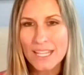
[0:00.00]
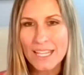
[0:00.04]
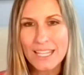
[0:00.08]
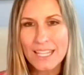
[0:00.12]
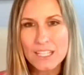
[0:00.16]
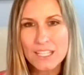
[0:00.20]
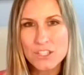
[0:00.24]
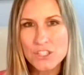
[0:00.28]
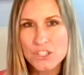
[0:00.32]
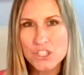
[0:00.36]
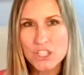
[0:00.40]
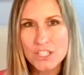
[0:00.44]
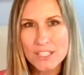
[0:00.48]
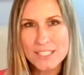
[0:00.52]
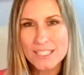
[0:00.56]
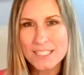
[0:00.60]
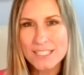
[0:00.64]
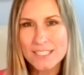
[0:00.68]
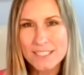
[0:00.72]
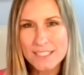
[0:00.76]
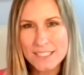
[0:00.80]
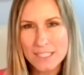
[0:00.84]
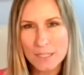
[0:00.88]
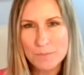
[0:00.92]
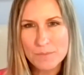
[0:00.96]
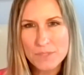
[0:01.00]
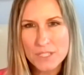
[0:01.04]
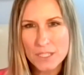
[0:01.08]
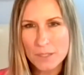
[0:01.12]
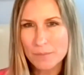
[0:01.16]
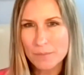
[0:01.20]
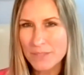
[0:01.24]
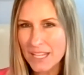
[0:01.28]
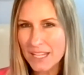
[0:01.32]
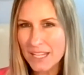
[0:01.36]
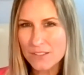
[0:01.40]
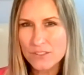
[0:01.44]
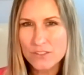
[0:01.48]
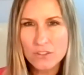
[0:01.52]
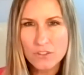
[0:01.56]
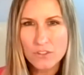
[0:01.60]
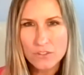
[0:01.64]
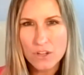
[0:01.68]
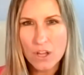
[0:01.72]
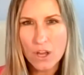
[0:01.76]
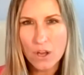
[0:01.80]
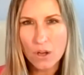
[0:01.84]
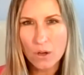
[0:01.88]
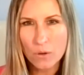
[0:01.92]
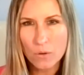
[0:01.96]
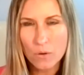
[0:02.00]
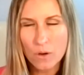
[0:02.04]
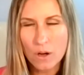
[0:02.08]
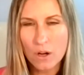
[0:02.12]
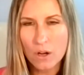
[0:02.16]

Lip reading: It's just a symptom, yes or no.